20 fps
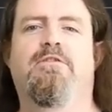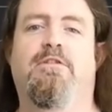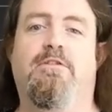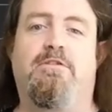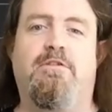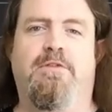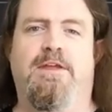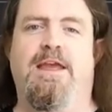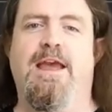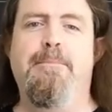
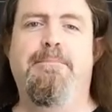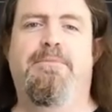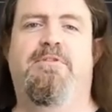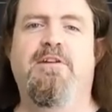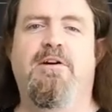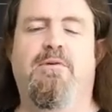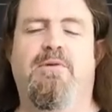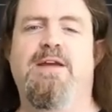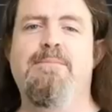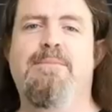so the
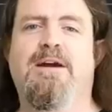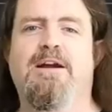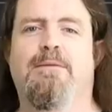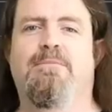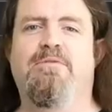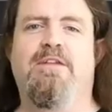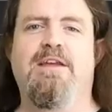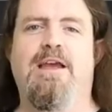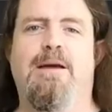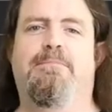empty array
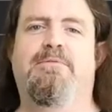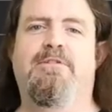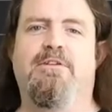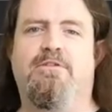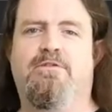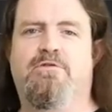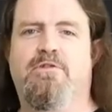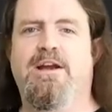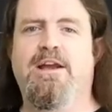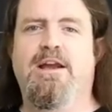becomes the empty
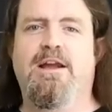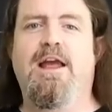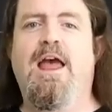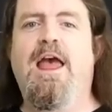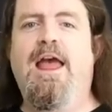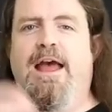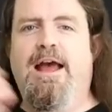string,